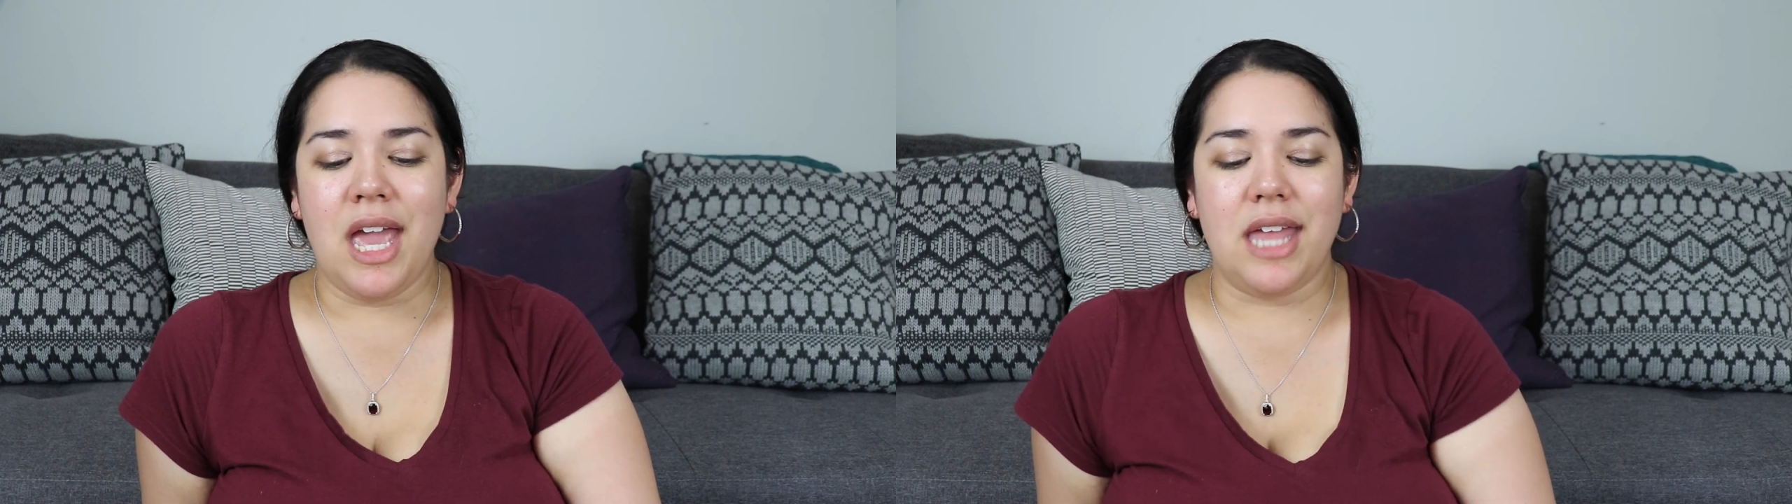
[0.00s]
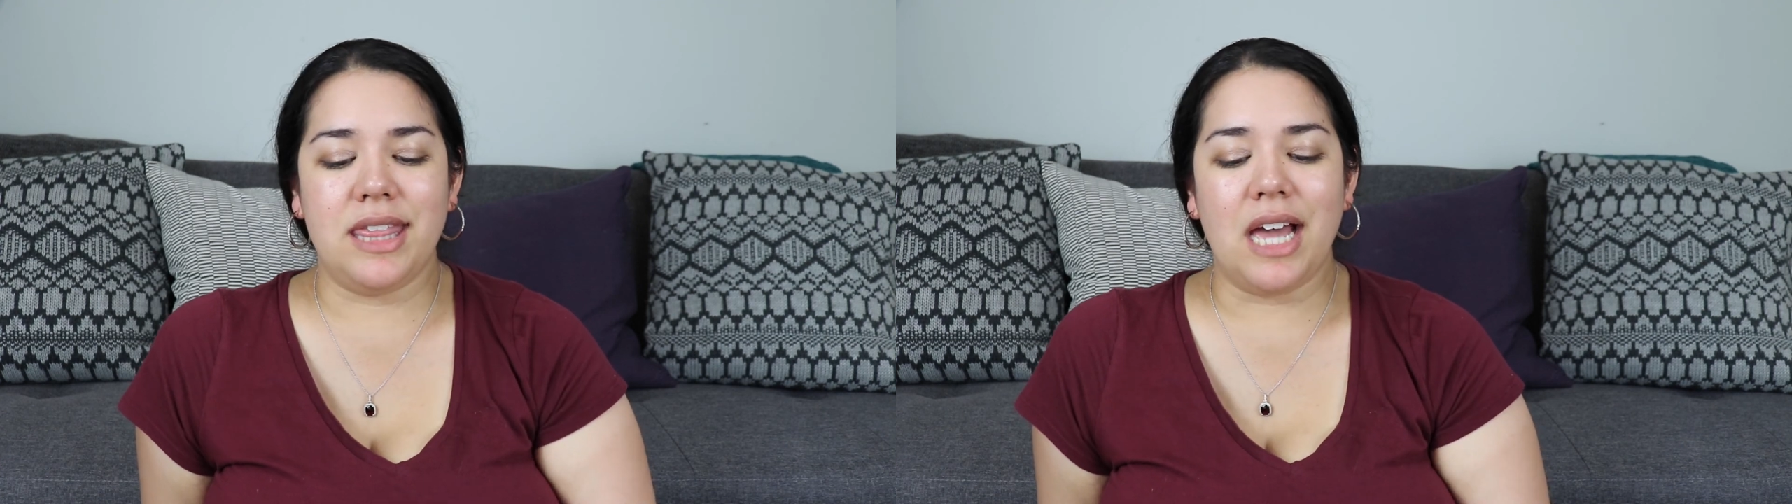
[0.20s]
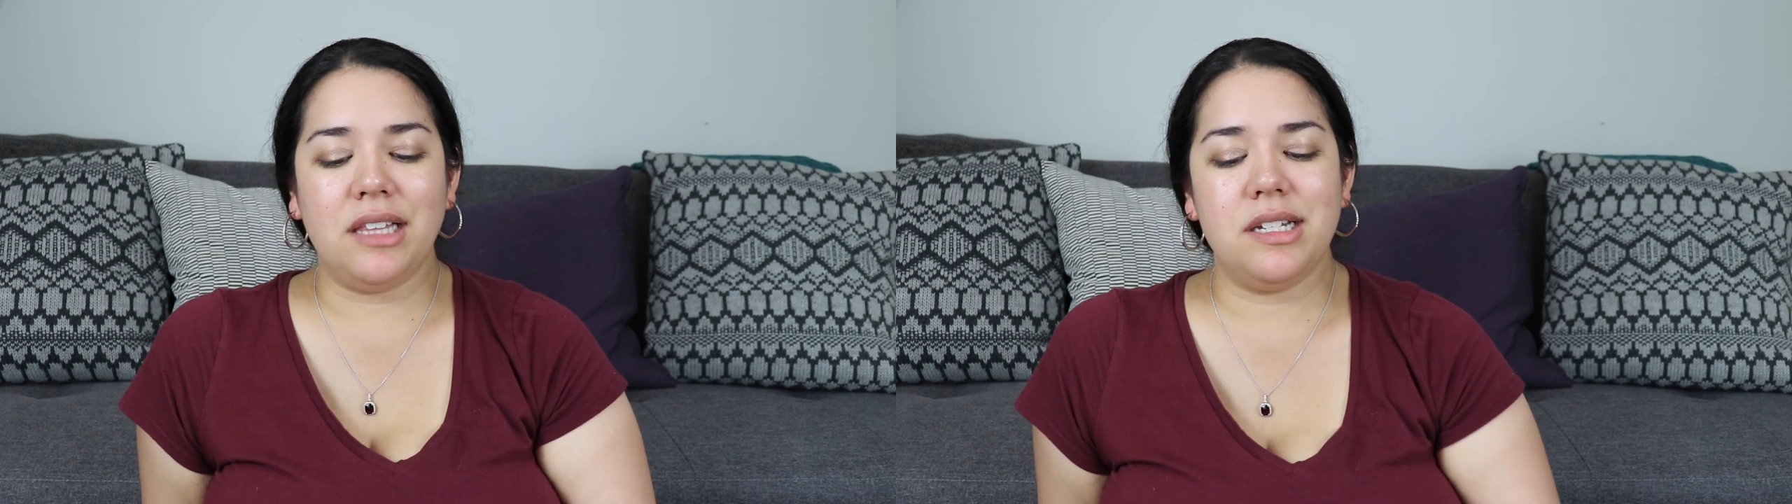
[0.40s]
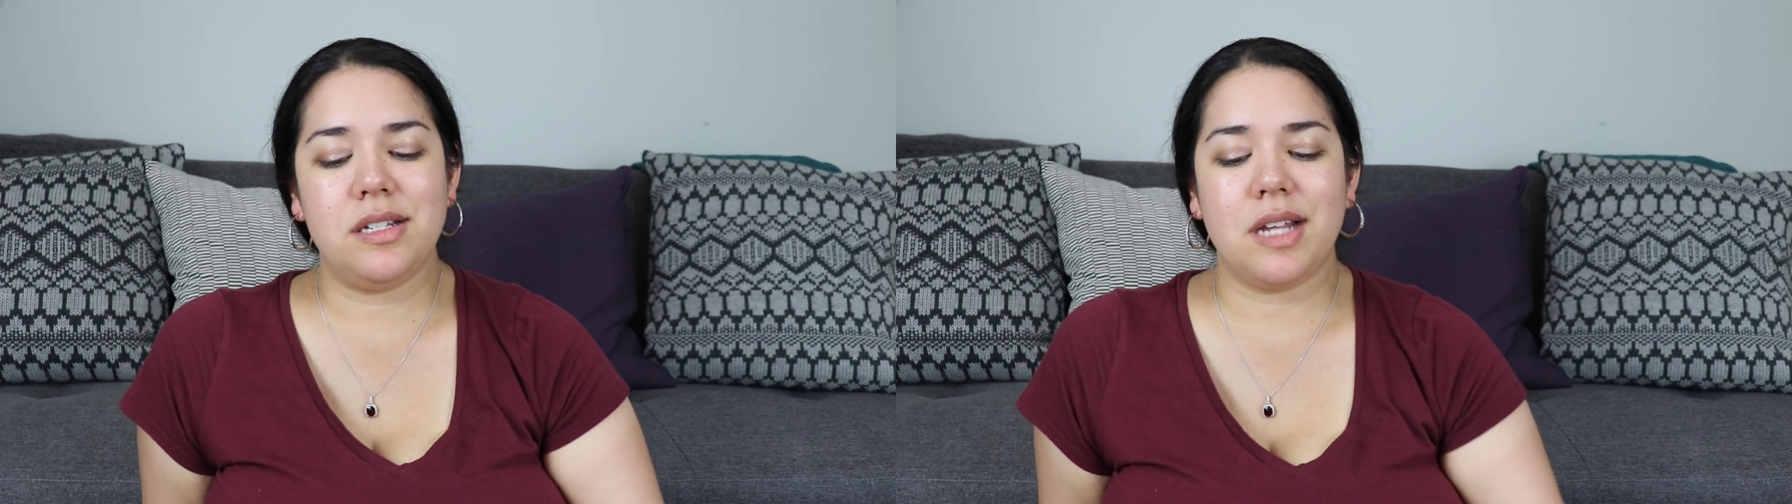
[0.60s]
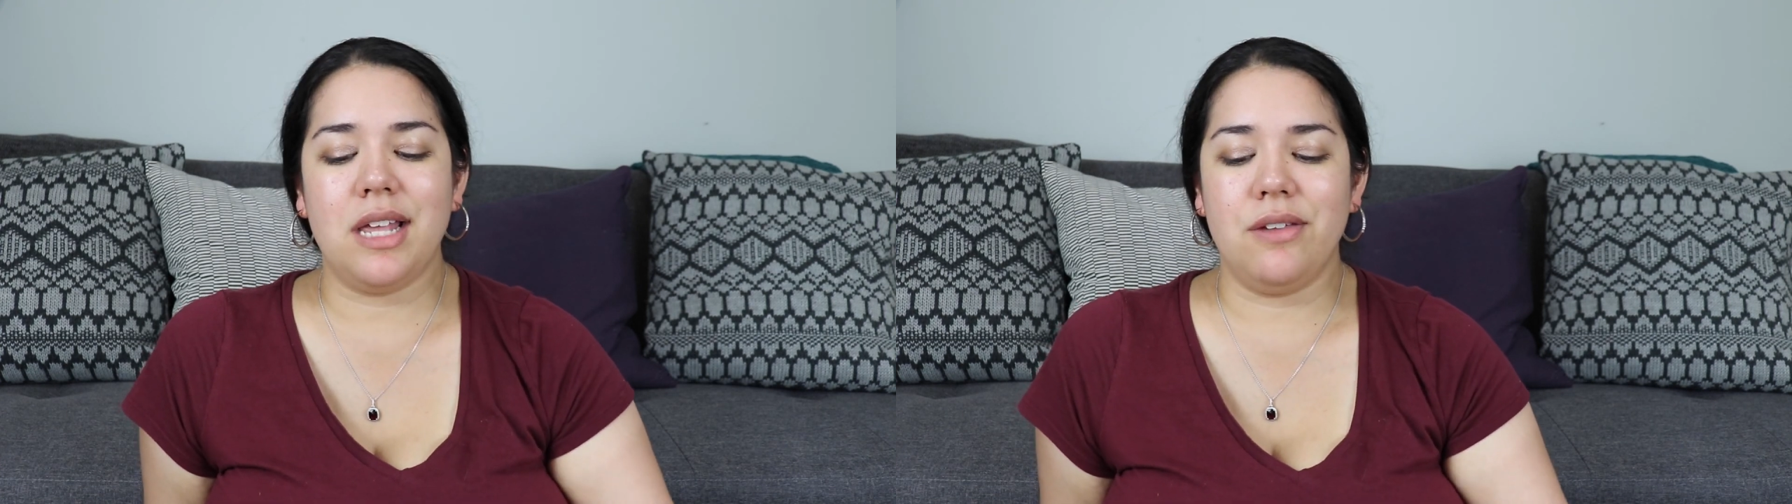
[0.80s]
and that
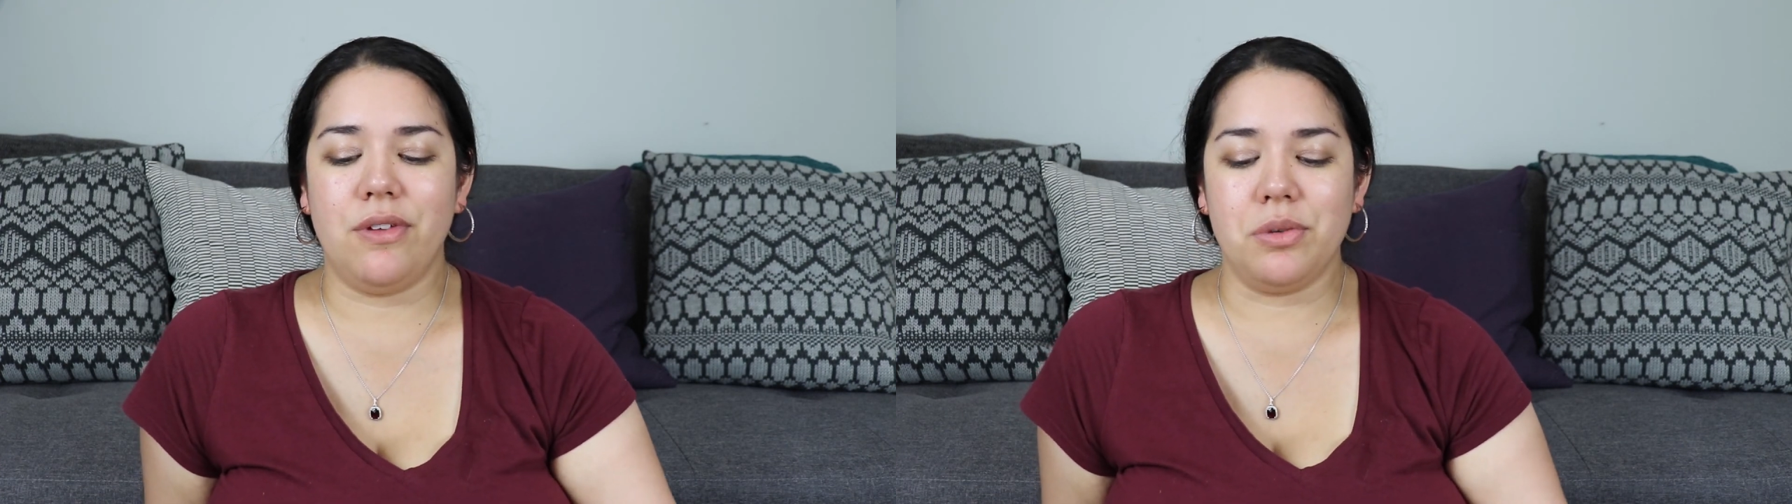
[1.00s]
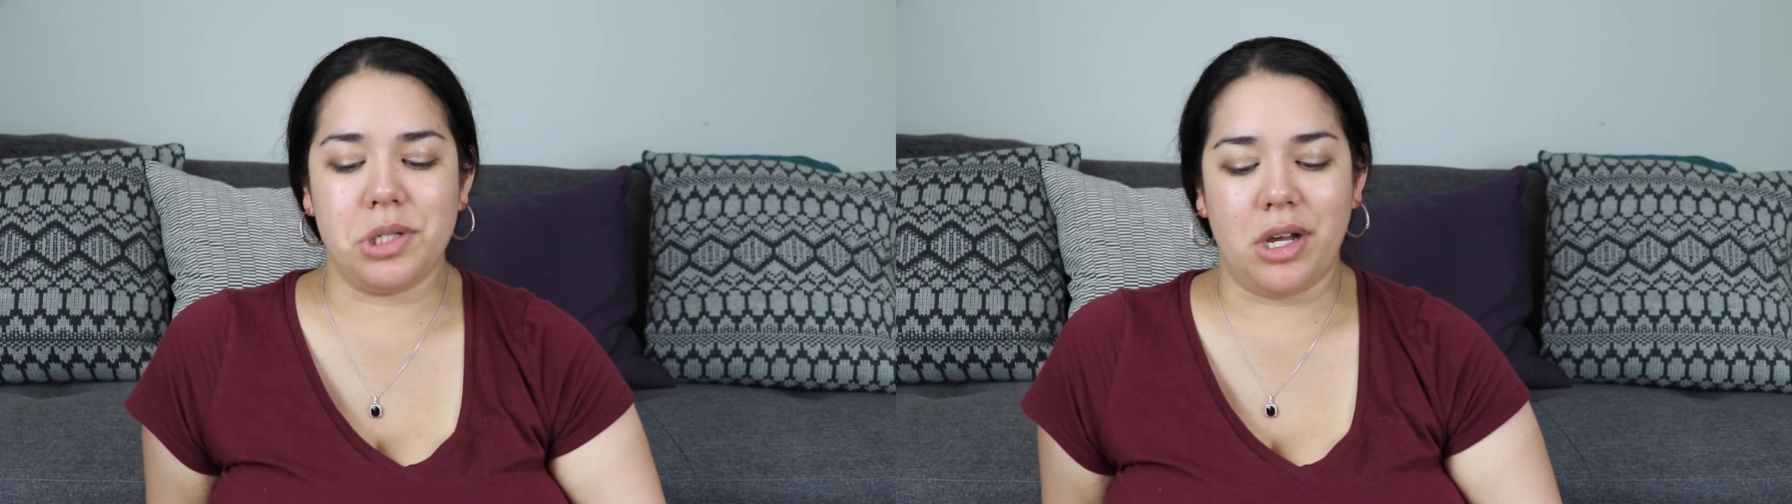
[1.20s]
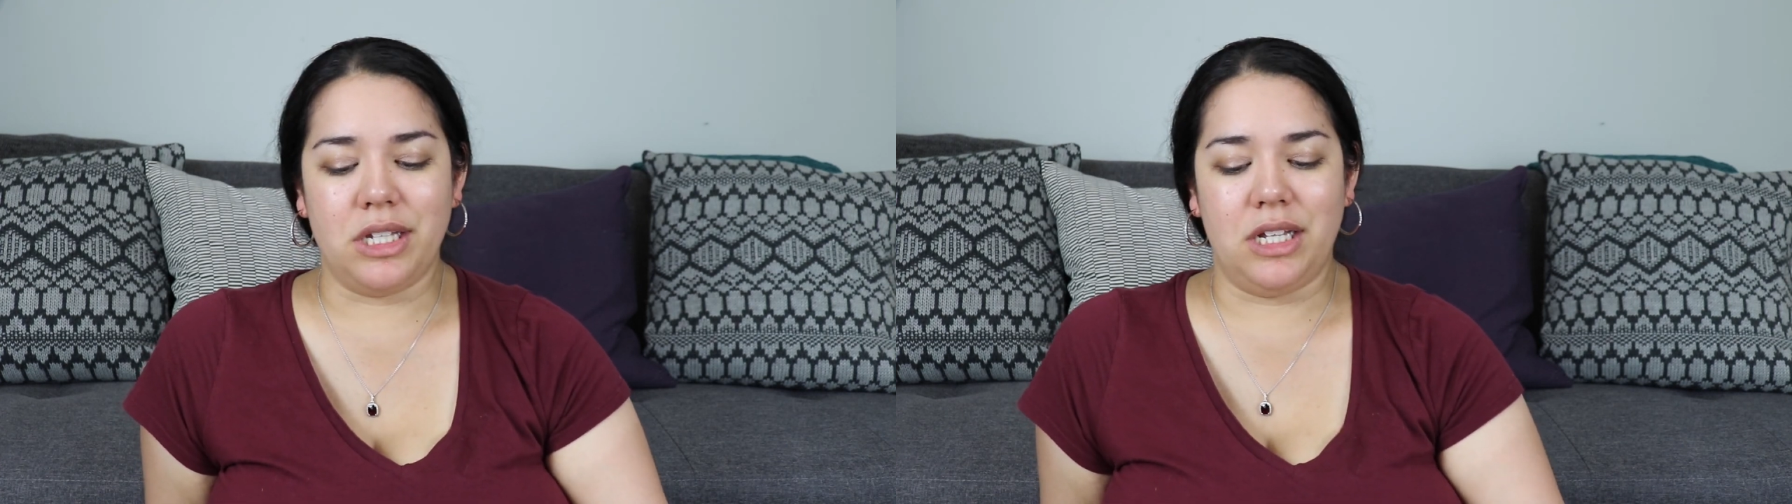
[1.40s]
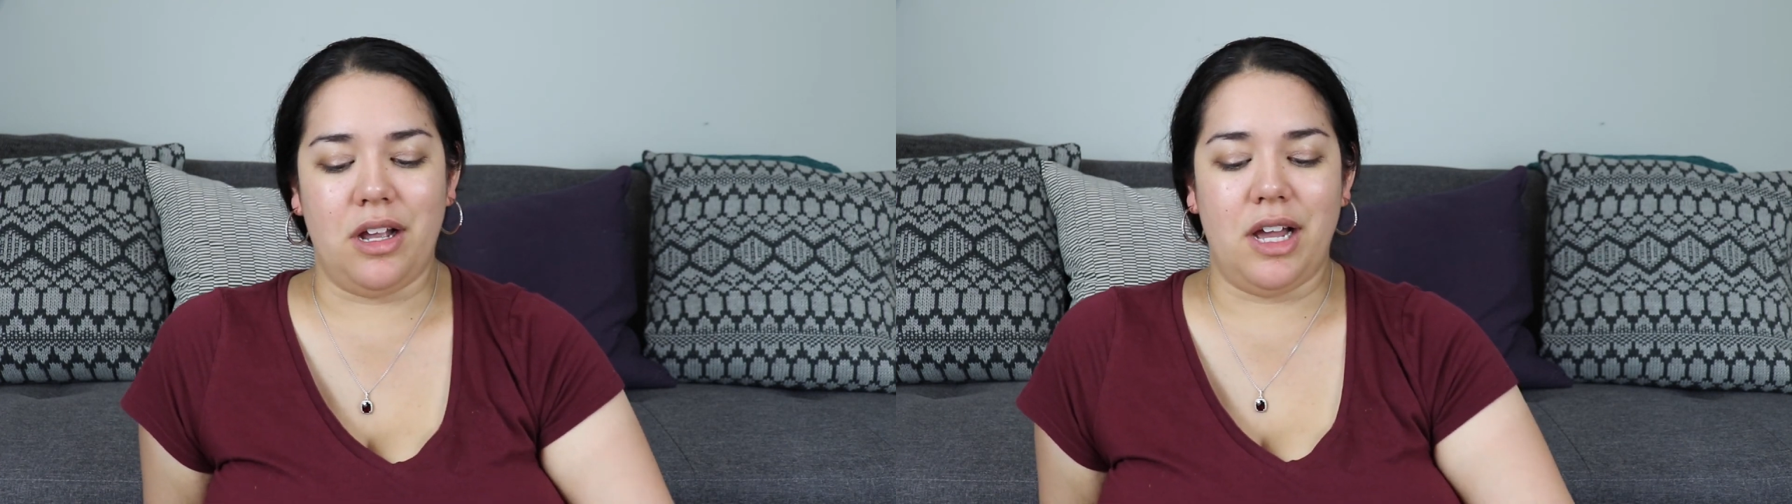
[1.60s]
list kind of goes on.